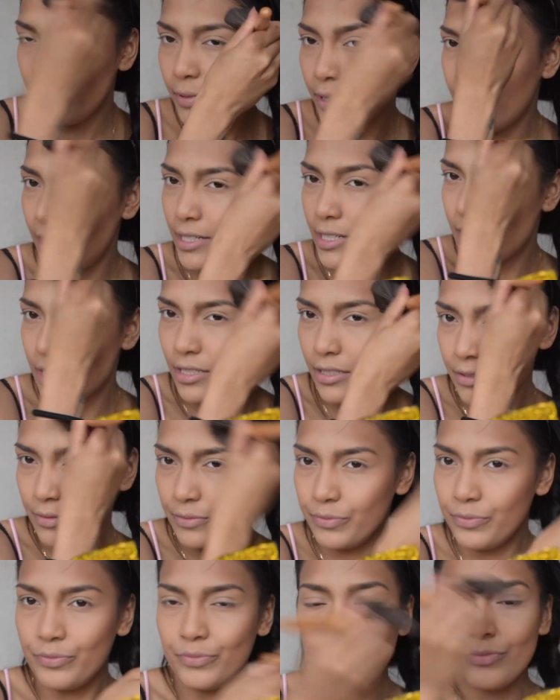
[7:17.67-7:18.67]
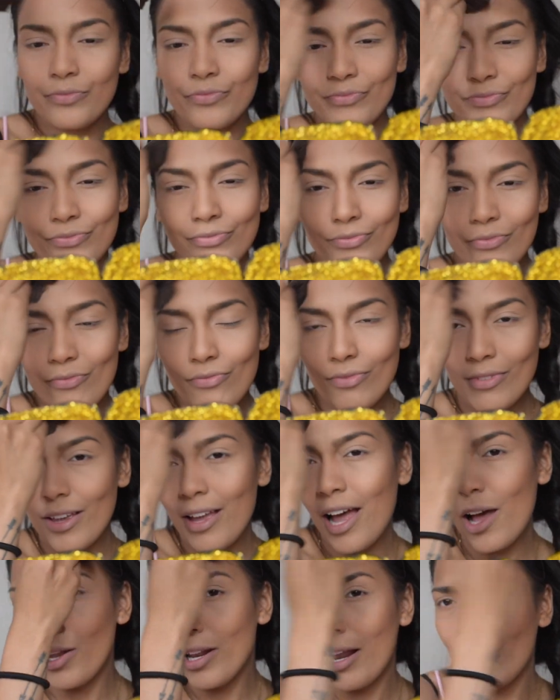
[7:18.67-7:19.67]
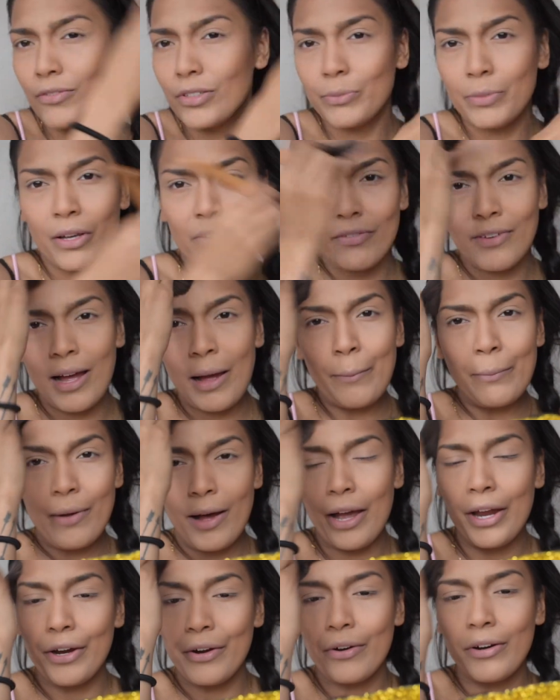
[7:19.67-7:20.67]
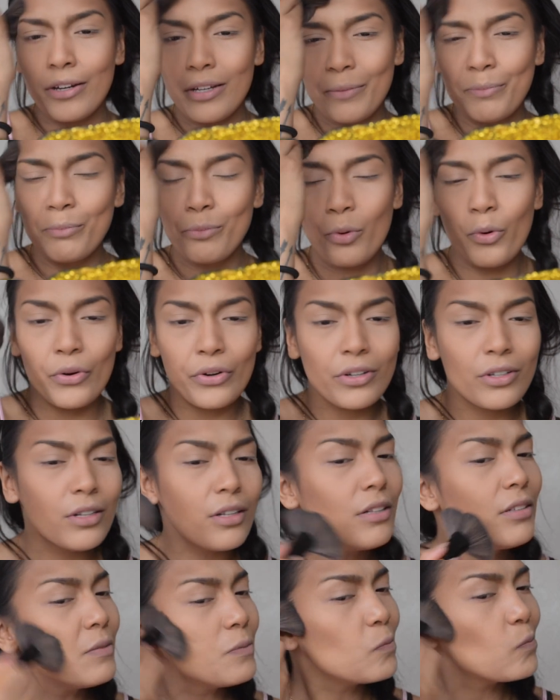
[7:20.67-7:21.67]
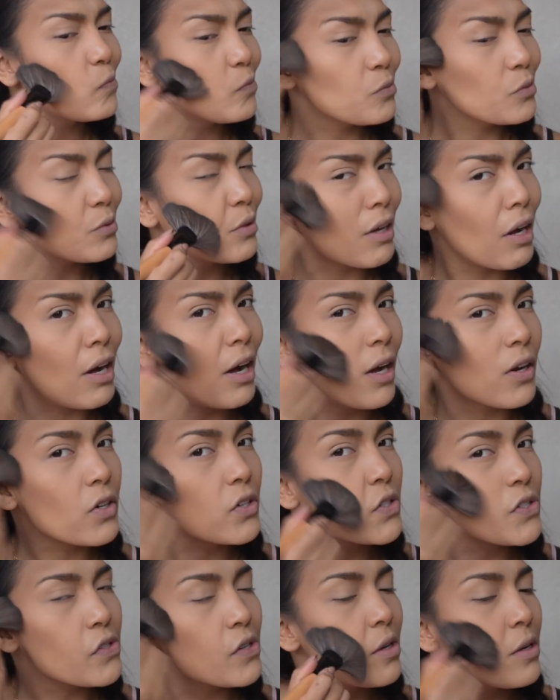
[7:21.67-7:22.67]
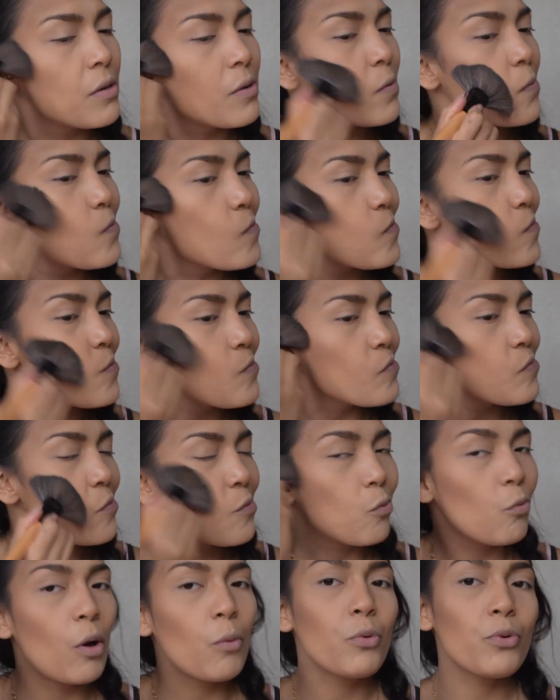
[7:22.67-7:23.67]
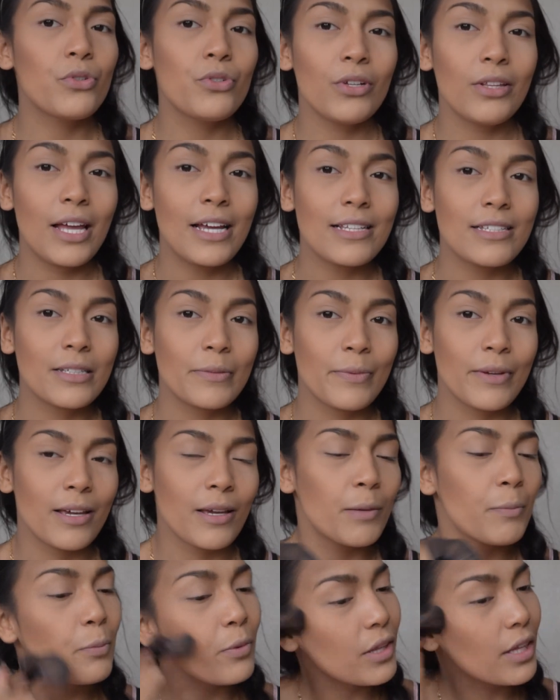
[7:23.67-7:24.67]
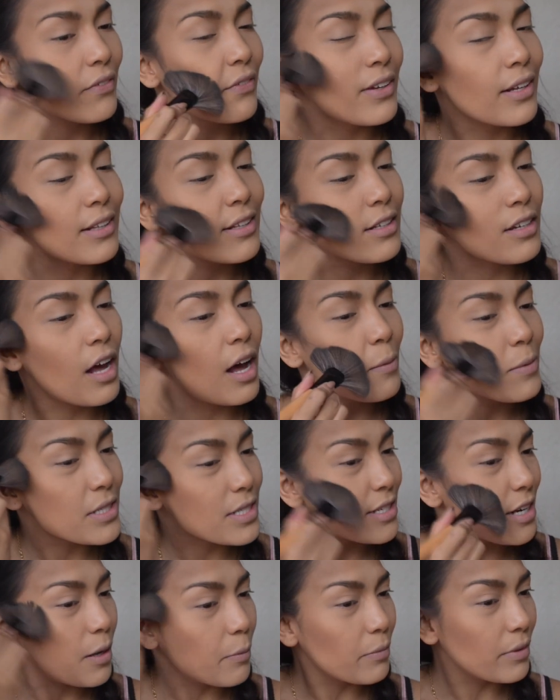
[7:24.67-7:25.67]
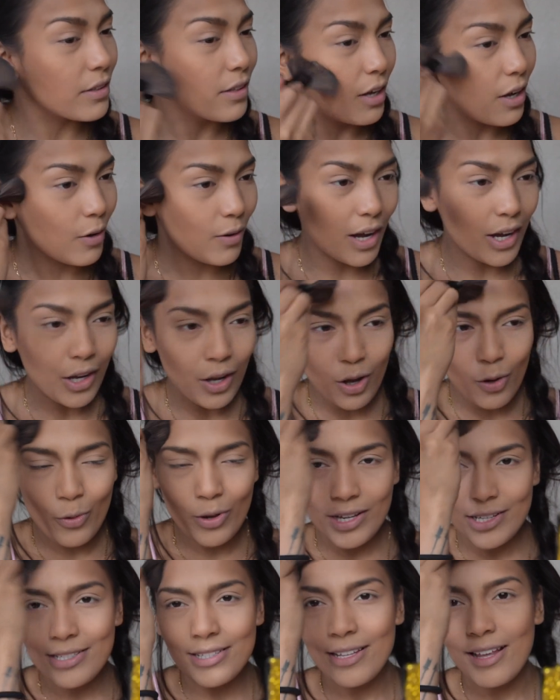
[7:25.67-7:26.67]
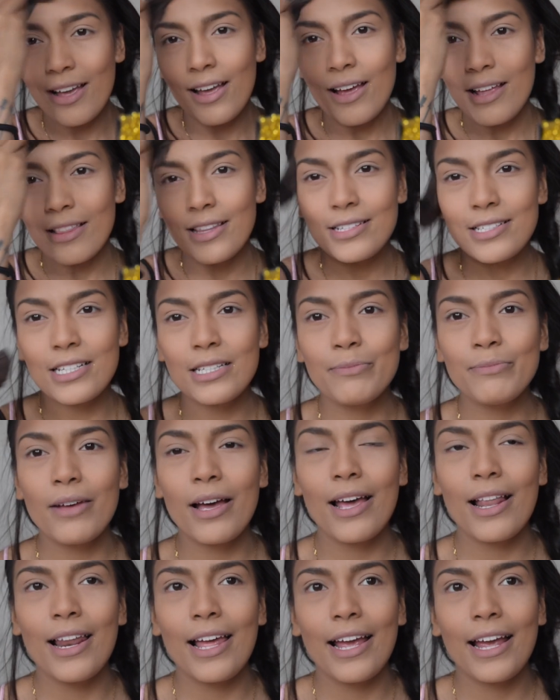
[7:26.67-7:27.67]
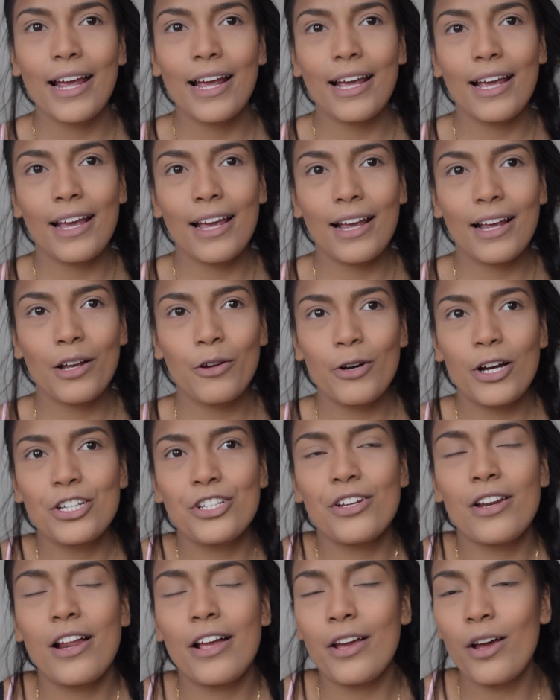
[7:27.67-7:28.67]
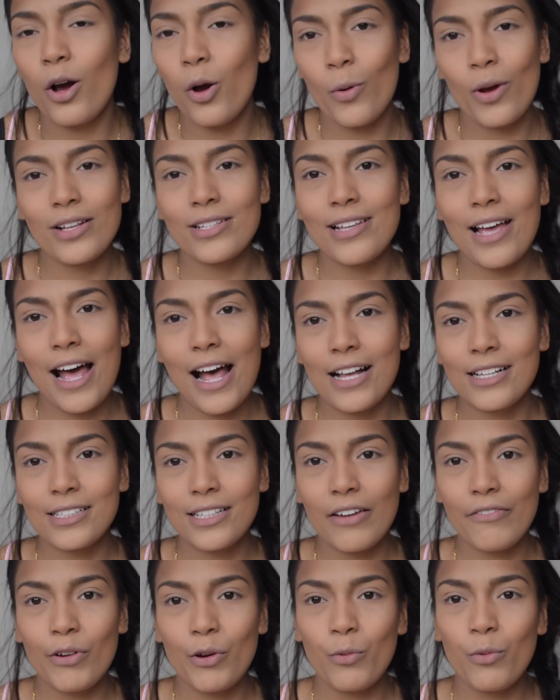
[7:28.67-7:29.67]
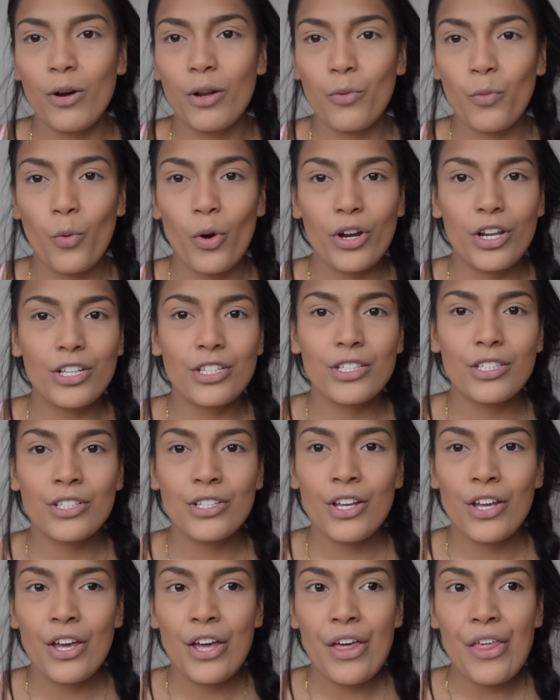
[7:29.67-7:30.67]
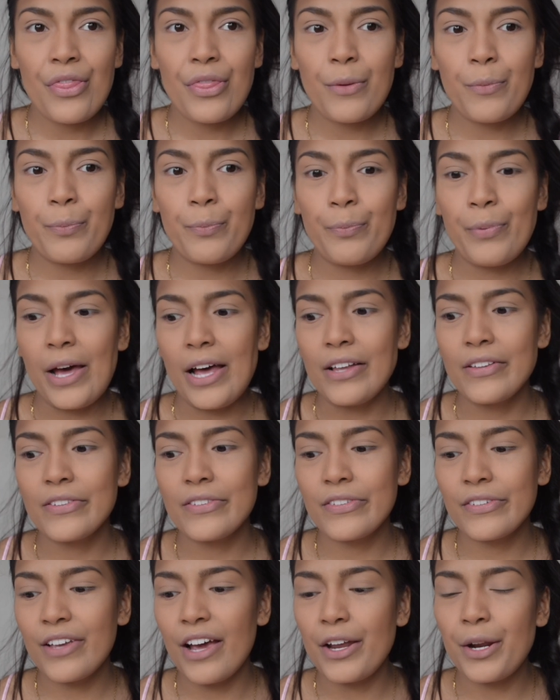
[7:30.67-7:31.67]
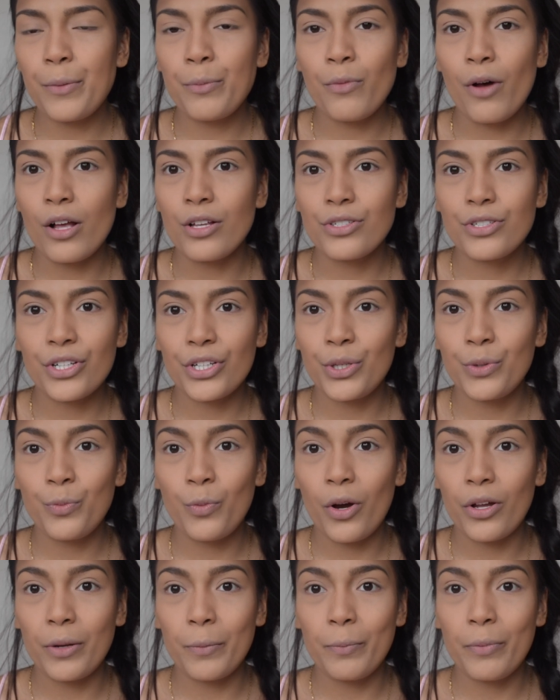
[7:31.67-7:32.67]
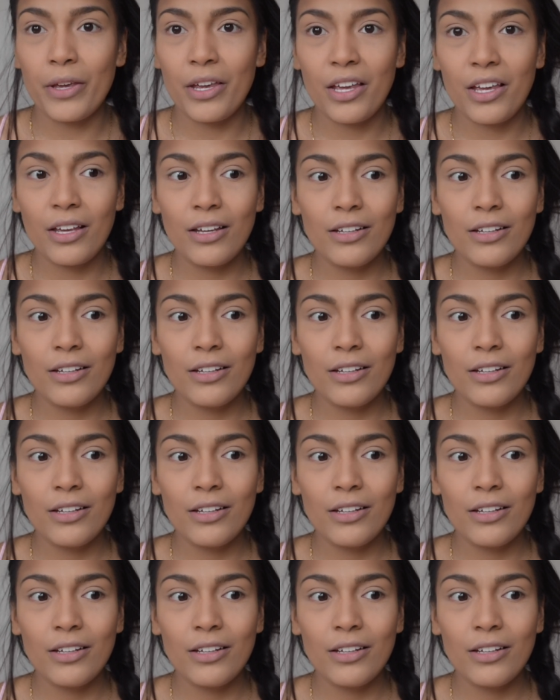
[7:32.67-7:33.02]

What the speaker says: But I'd love to be a vampire. Immortal? Gosh, what would you like to be? Leave it in the comments down below. This is my like question I always ask everyone. What is the best kind of monster you want to be?